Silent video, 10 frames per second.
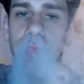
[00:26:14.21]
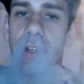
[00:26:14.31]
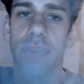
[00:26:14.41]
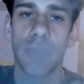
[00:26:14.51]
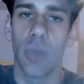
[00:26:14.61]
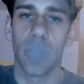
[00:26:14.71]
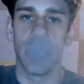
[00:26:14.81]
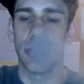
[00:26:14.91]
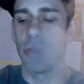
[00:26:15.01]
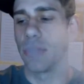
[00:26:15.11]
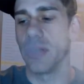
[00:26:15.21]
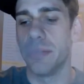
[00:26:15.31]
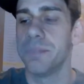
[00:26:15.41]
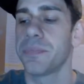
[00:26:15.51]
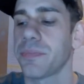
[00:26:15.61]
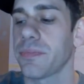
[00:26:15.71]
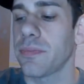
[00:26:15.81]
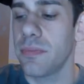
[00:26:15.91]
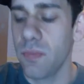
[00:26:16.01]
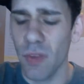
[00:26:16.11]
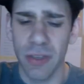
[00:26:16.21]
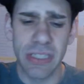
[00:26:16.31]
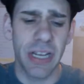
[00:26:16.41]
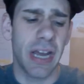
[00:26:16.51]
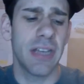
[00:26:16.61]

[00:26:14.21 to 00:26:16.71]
So good, so good. So yeah,